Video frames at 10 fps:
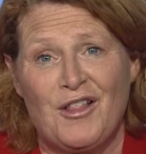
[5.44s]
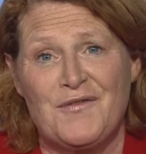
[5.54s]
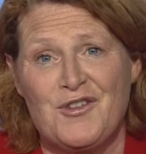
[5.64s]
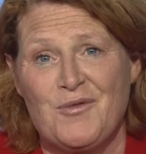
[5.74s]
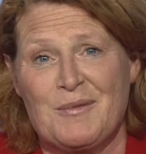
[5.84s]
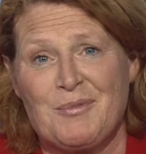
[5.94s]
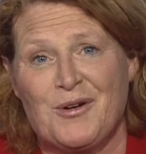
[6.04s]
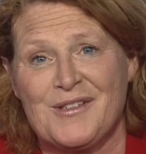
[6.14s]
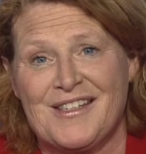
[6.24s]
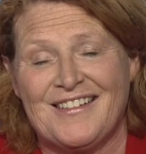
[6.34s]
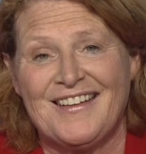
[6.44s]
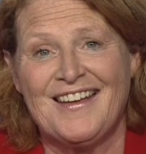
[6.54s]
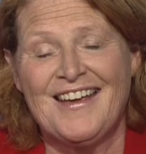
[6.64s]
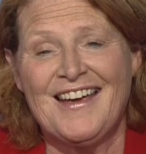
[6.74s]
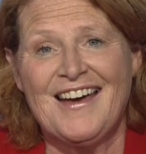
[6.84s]
of you in person
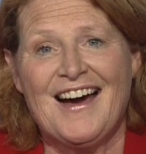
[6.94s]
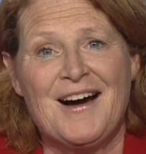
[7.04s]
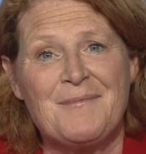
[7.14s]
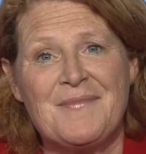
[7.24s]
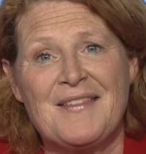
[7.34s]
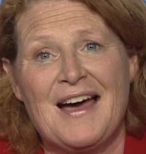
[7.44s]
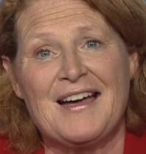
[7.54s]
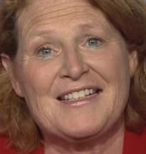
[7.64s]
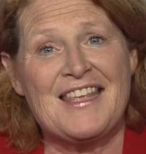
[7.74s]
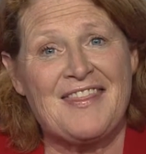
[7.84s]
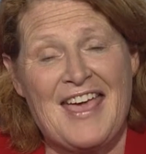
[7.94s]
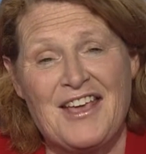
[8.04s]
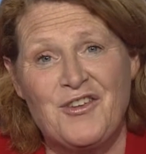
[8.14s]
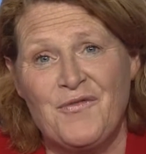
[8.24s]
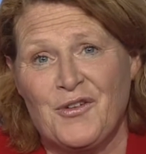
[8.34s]
to
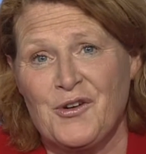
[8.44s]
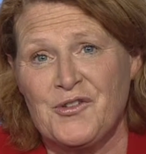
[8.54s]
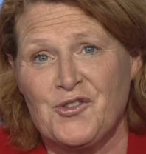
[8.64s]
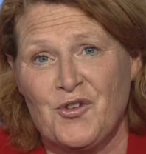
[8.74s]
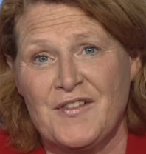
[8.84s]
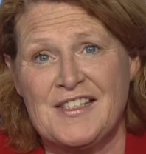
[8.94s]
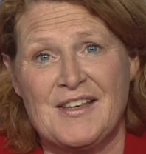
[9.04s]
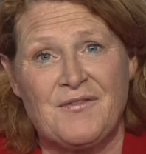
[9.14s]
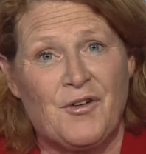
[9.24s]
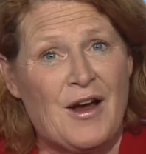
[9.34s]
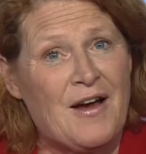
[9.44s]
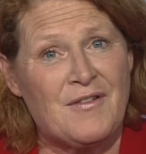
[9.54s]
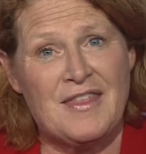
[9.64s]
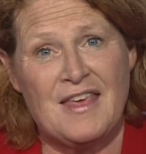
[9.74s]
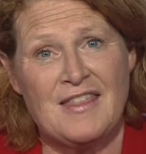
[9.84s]
thank you for your service and for
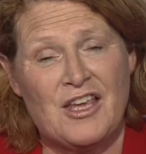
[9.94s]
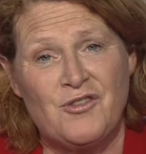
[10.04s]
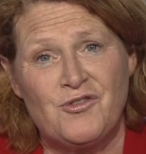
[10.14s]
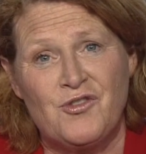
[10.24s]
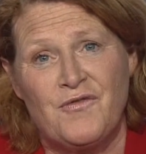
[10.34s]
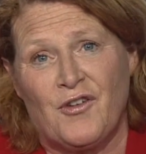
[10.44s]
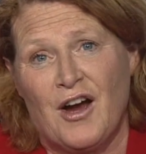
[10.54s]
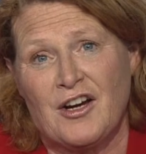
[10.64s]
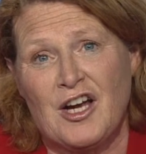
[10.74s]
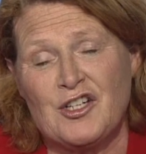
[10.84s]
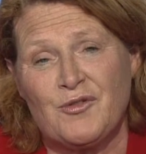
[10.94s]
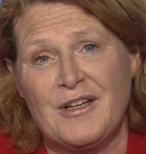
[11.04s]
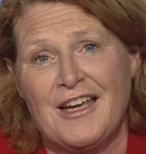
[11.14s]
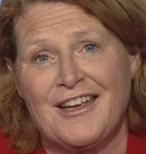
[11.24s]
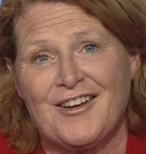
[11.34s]
everything that you do for our
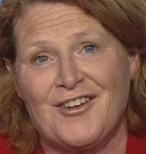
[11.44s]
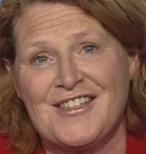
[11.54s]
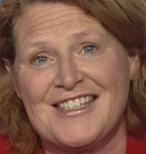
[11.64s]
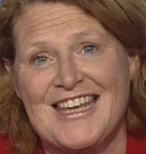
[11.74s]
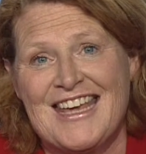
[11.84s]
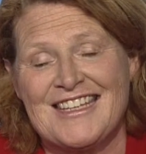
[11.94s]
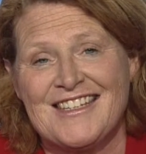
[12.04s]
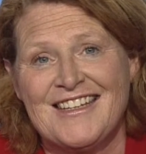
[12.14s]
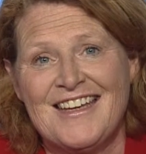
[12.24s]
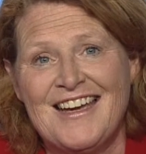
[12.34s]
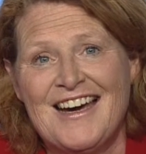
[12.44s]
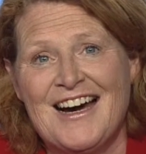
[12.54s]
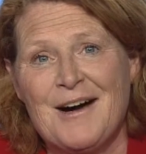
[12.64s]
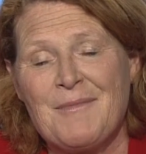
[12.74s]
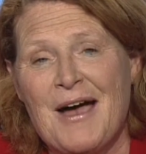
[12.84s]
country and our state.
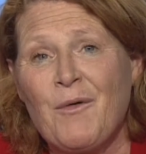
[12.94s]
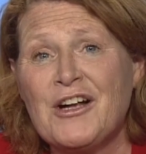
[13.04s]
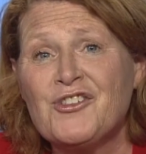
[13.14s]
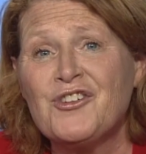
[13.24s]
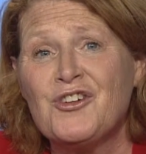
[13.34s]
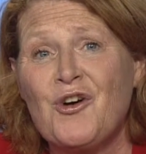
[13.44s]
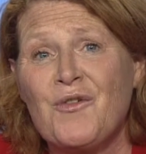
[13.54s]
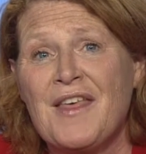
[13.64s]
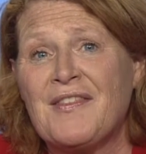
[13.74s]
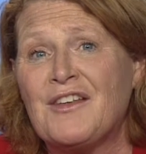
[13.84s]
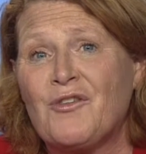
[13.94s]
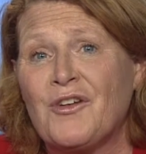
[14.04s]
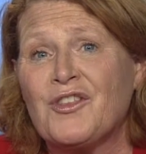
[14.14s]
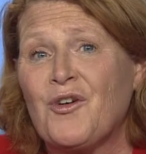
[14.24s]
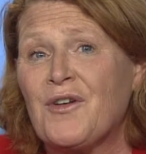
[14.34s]
I want you to know that the
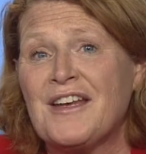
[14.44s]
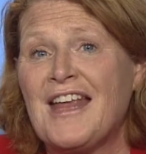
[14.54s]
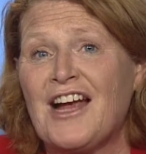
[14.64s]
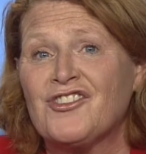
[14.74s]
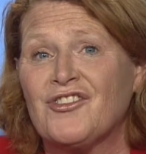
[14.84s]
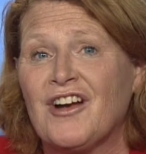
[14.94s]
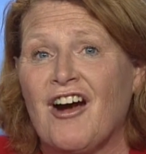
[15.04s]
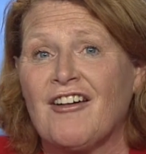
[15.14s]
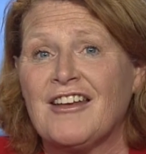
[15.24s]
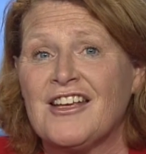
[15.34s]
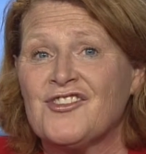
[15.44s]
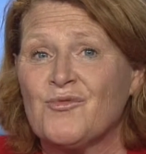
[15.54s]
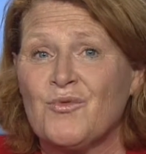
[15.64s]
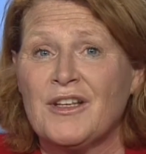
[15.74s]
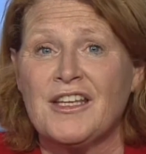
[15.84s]
North Dakota National Guard is
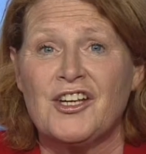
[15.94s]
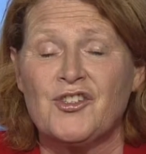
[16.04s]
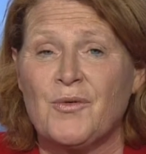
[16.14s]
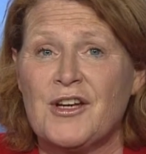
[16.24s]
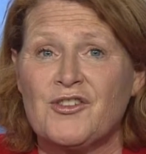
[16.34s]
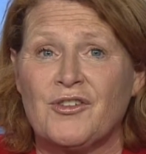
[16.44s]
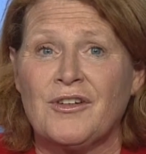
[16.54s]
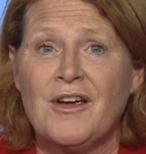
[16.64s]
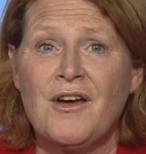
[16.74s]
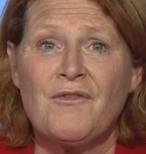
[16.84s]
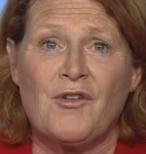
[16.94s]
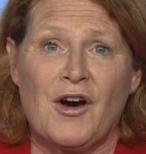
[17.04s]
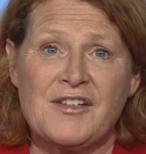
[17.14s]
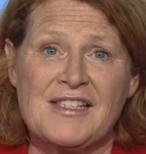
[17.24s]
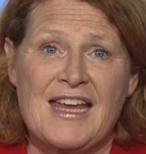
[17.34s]
really a treasure for
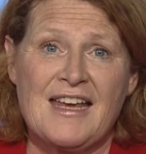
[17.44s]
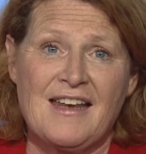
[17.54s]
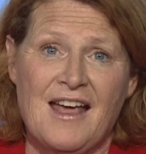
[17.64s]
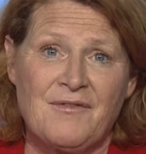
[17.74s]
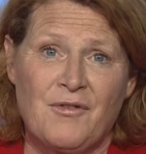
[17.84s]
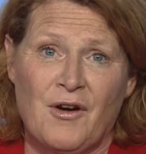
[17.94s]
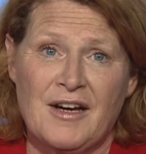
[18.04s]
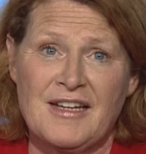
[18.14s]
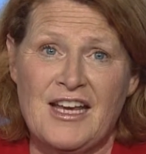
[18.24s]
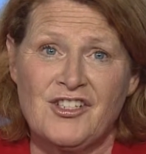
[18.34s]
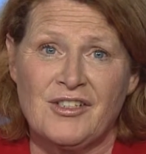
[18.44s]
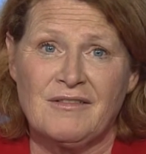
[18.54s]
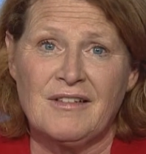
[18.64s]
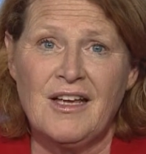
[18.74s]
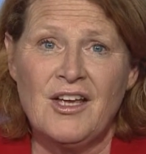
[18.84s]
our state and for our
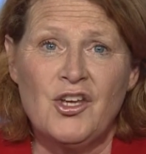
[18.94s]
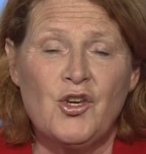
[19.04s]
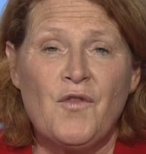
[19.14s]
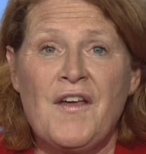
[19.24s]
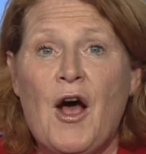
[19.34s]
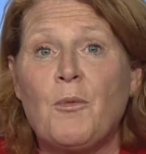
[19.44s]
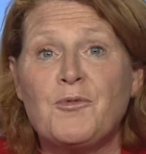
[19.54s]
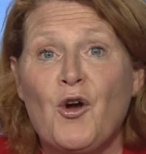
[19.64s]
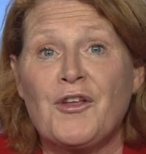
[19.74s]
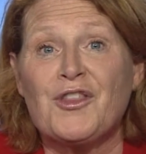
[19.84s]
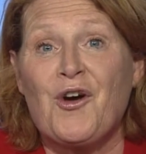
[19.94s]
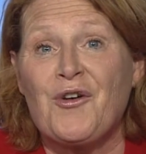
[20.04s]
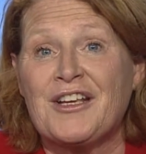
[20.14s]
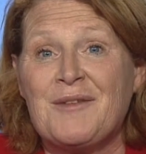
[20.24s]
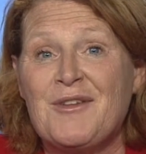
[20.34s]
nation. You've helped North
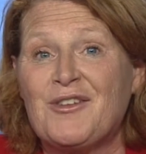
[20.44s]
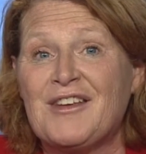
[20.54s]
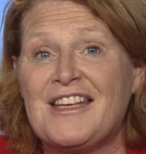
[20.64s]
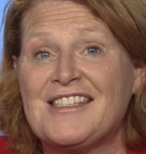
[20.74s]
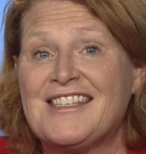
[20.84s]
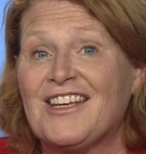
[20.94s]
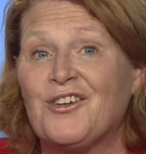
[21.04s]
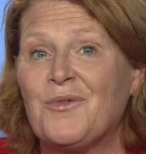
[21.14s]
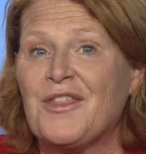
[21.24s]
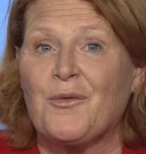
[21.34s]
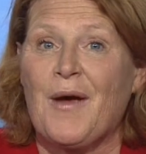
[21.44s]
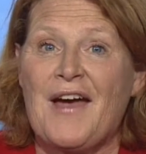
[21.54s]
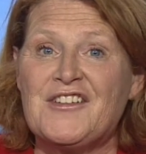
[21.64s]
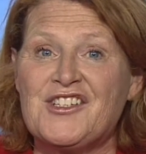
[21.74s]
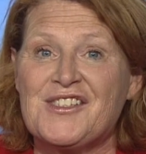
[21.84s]
Dakota communities deal with the
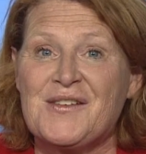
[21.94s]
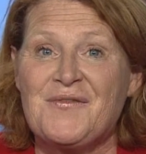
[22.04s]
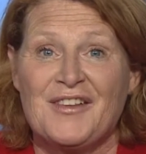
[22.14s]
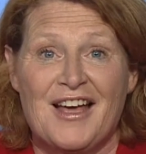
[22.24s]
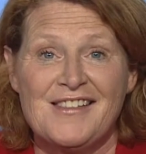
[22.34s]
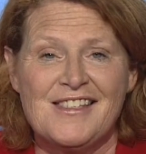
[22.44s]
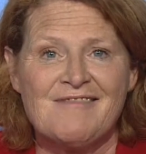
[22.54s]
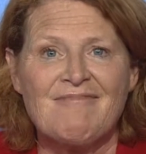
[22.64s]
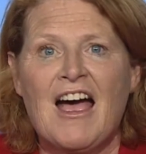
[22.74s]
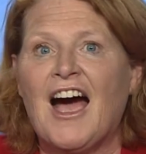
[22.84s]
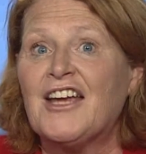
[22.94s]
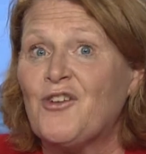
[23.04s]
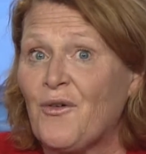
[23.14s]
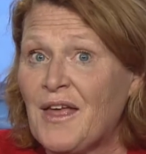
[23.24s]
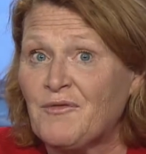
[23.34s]
ravages of floods. I
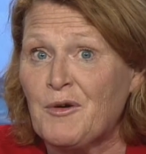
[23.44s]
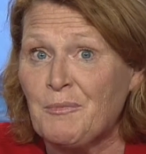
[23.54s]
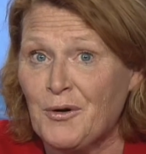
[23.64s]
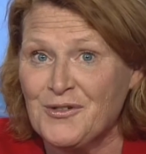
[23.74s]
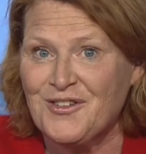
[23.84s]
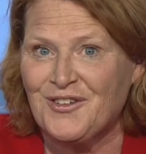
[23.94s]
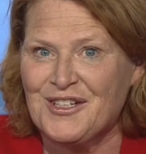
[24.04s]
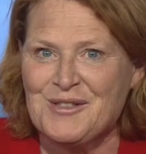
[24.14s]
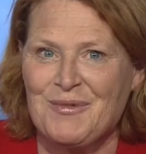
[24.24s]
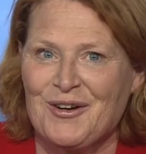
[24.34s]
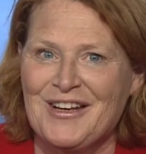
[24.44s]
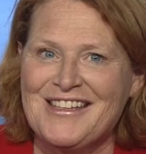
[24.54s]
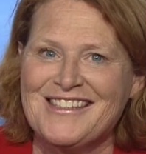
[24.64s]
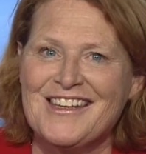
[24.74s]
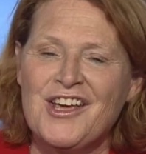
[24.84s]
know that from personal
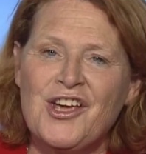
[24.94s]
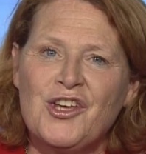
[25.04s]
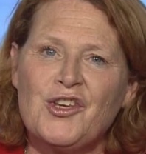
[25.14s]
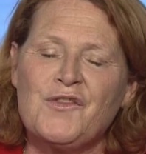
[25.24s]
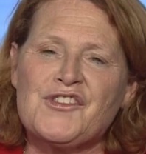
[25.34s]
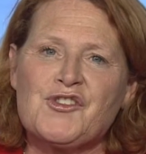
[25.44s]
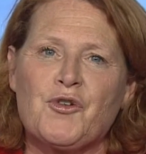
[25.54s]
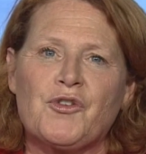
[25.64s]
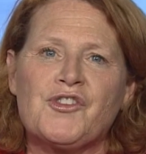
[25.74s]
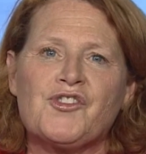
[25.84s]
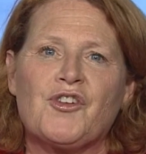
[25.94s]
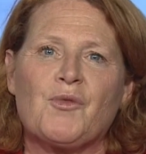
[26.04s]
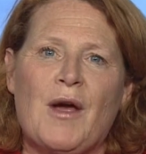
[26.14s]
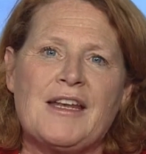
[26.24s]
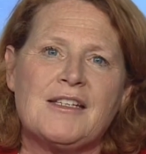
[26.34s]
experience. You've stood
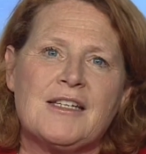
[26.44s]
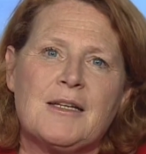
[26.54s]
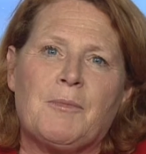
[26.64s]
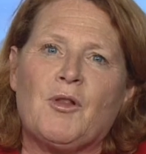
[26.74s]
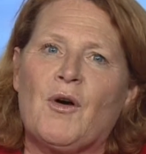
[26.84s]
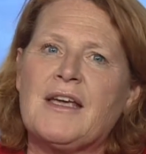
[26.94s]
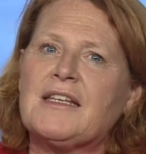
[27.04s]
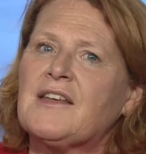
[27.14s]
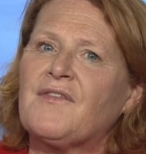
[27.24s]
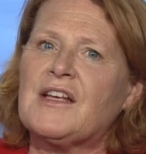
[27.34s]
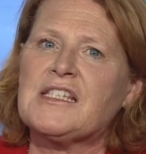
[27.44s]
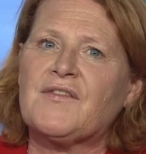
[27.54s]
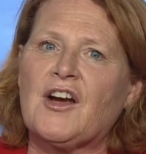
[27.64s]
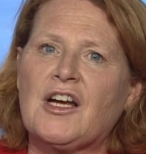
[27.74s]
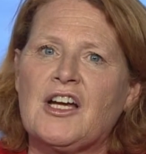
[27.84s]
ready to deploy in defense of
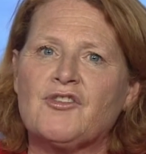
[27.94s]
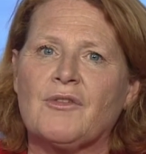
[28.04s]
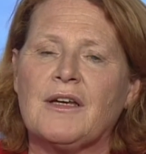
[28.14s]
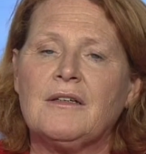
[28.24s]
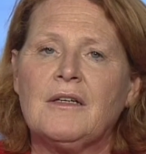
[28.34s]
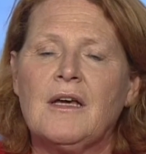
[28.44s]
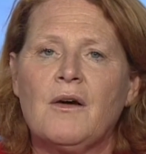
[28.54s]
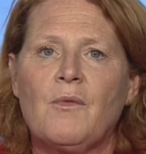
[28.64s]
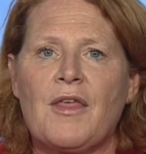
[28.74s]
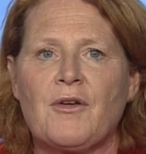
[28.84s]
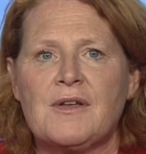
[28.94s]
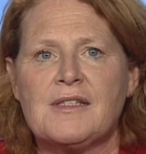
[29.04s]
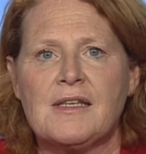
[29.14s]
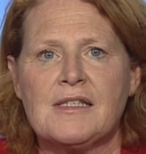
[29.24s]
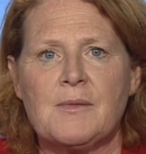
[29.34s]
our country, whether
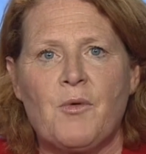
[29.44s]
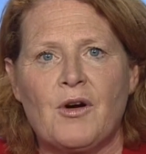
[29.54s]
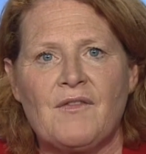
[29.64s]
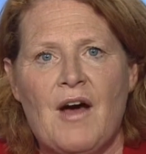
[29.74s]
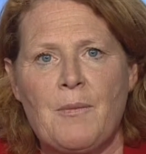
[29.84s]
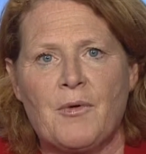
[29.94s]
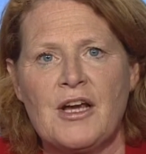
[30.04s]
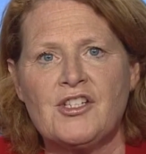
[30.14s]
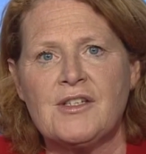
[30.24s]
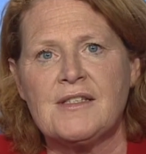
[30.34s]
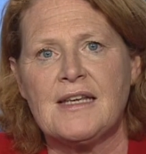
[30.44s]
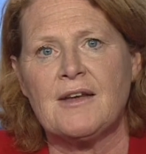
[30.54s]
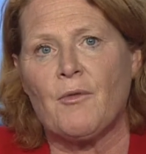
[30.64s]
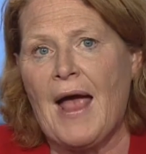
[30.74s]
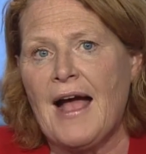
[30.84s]
it's in support of operations in
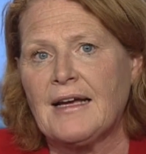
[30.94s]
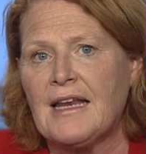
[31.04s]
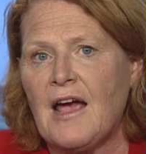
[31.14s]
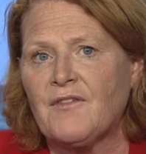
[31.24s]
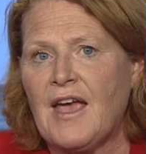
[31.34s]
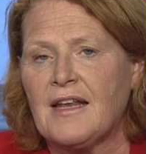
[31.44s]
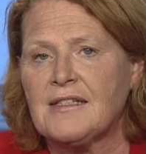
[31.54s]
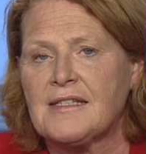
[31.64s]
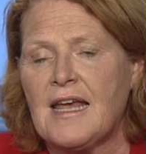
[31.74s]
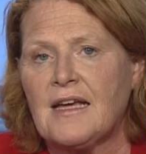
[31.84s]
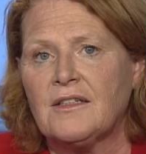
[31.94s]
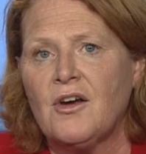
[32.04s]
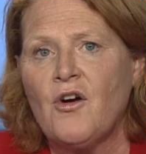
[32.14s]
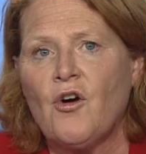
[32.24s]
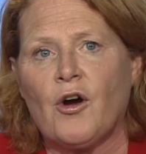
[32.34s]
Iraq and Afghanistan
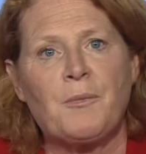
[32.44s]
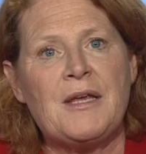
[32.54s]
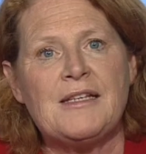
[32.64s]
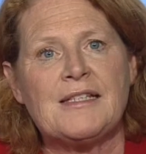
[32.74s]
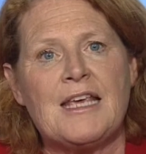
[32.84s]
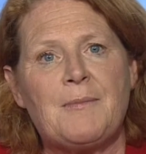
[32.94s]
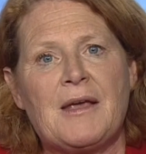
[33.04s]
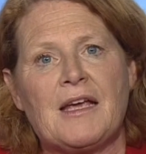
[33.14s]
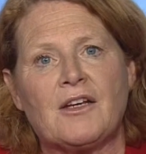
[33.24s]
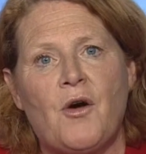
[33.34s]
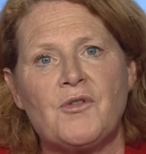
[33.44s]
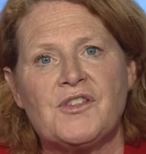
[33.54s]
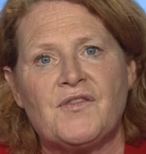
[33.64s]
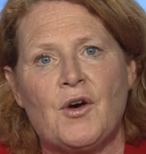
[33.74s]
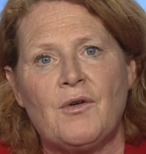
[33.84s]
or peacekeeping in
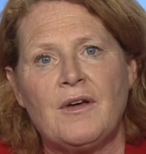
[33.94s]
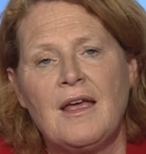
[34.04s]
Kosovo.